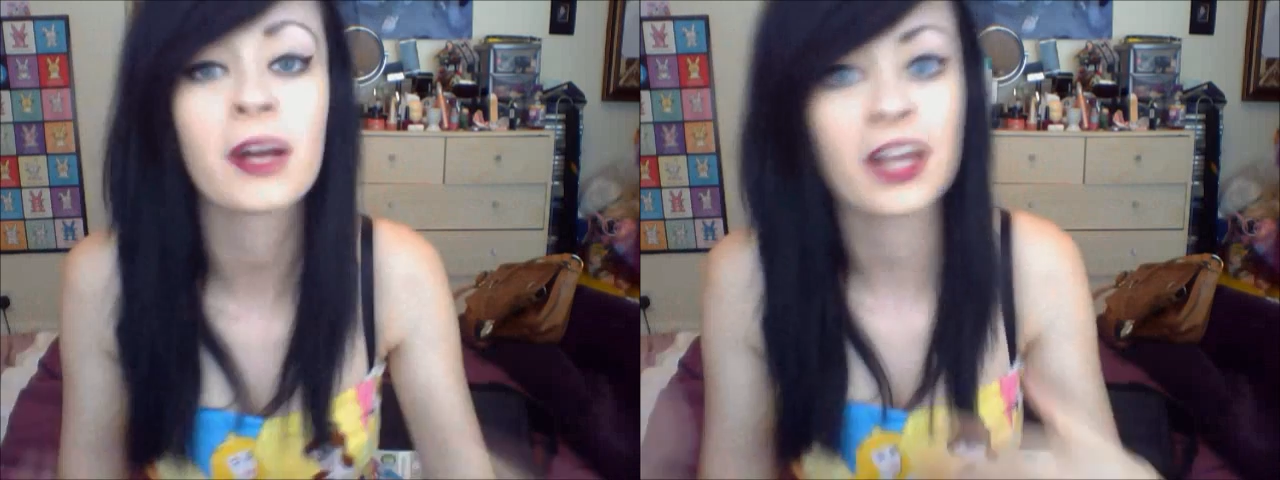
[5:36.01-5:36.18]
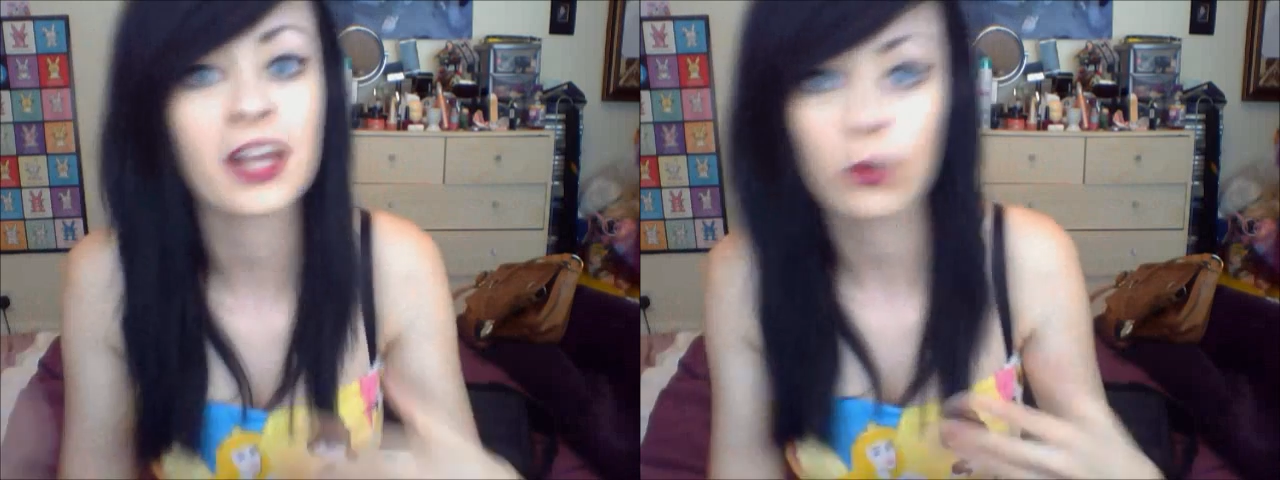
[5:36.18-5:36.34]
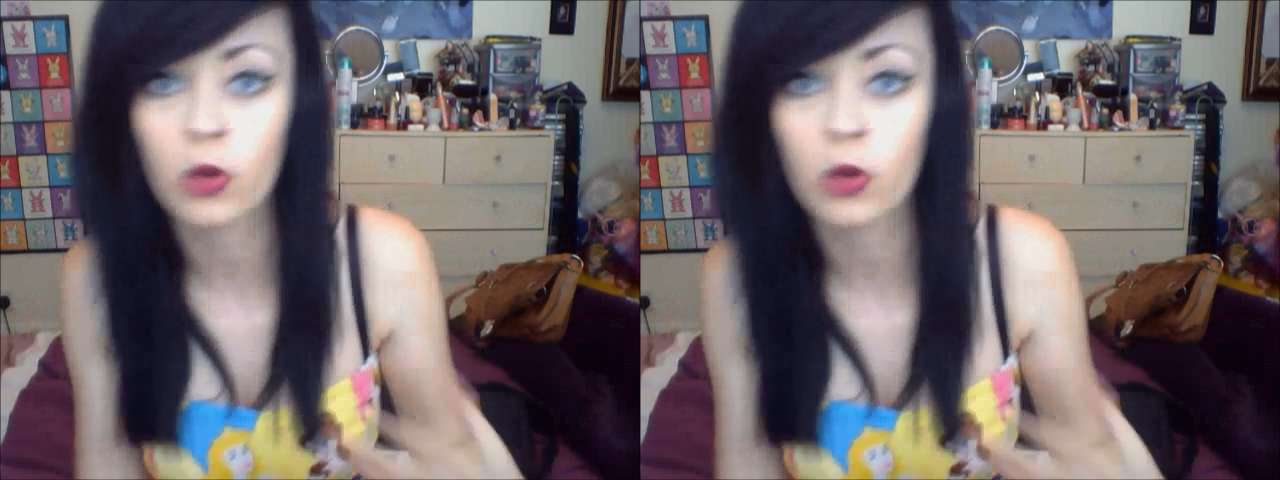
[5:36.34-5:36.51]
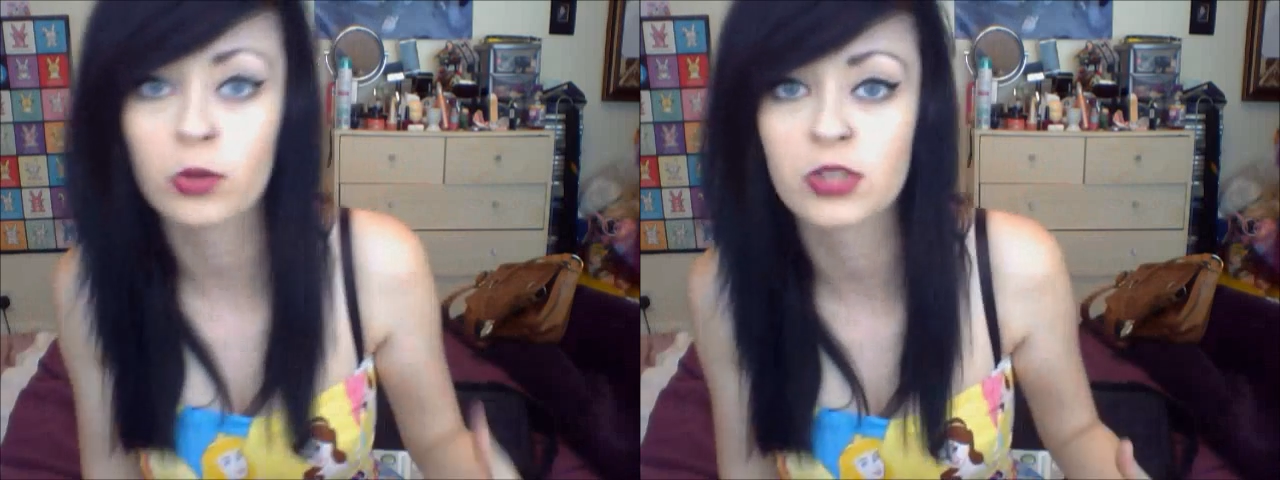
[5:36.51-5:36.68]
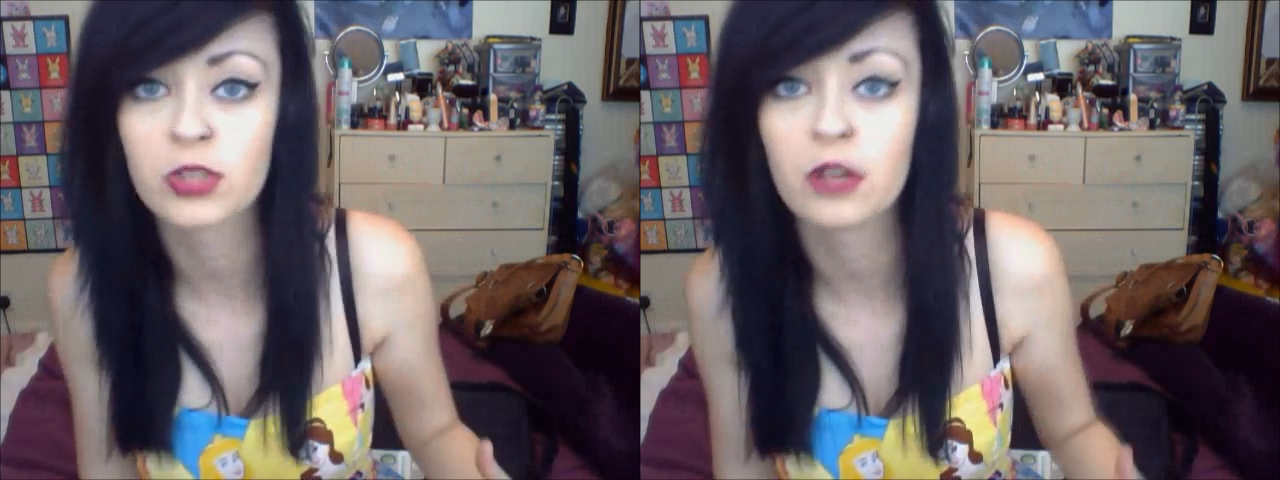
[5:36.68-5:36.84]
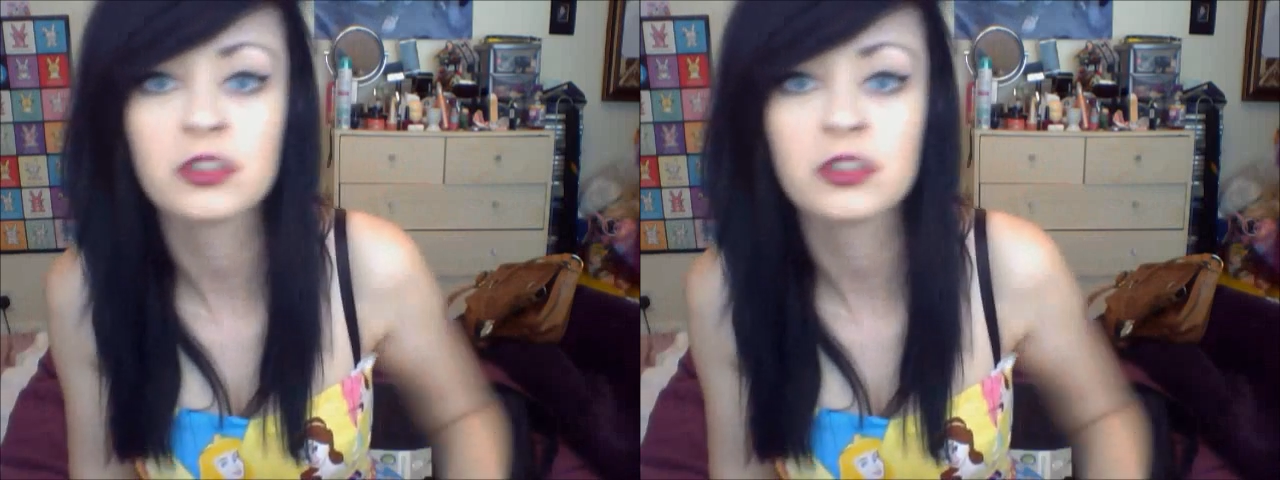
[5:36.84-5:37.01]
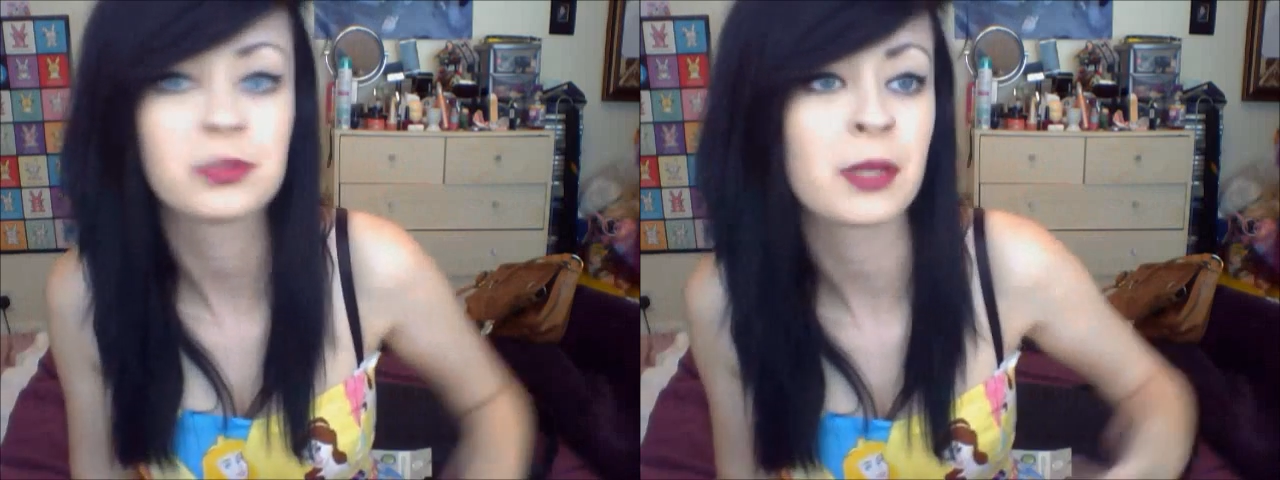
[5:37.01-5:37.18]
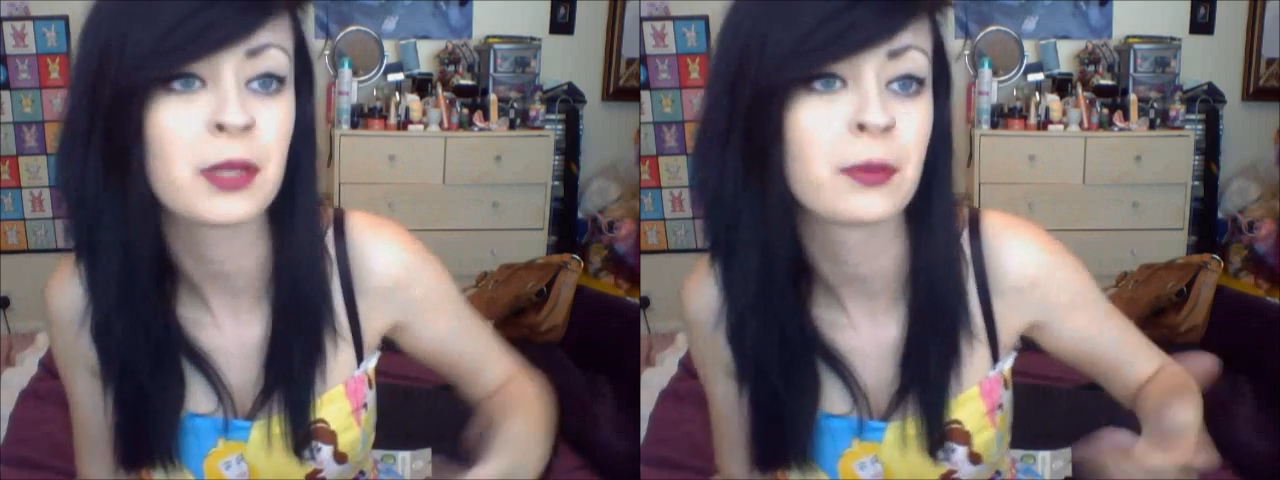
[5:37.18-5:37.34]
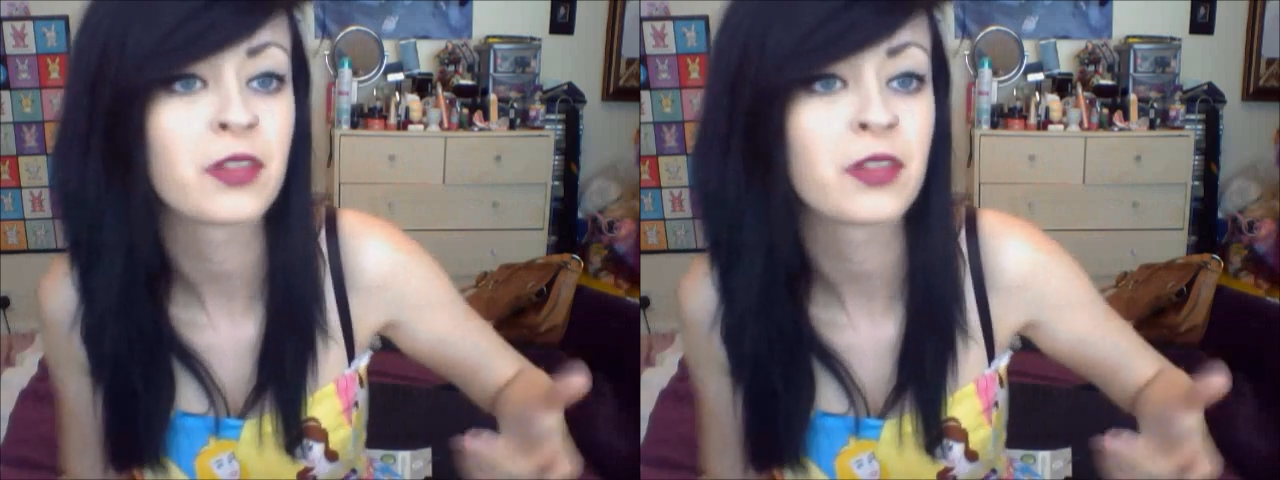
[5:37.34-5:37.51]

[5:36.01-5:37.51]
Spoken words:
I get warm toast. People